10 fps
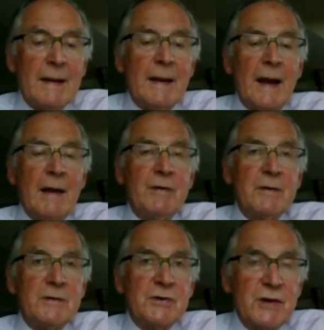
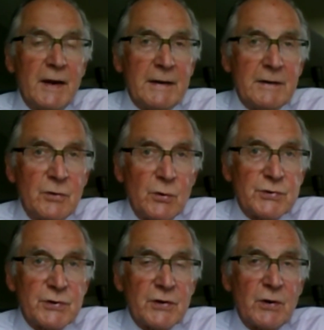having decided
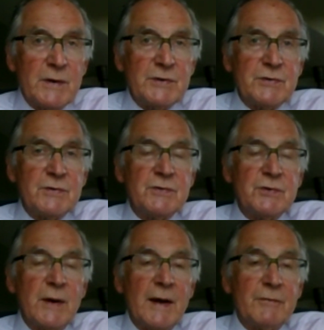those are the questions,
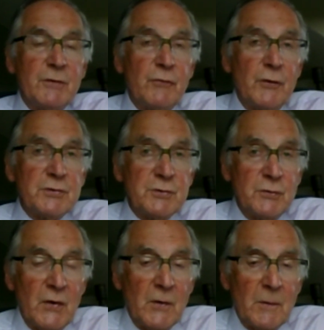you have to first
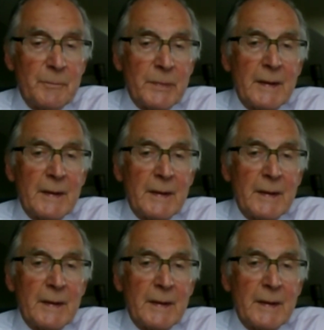of all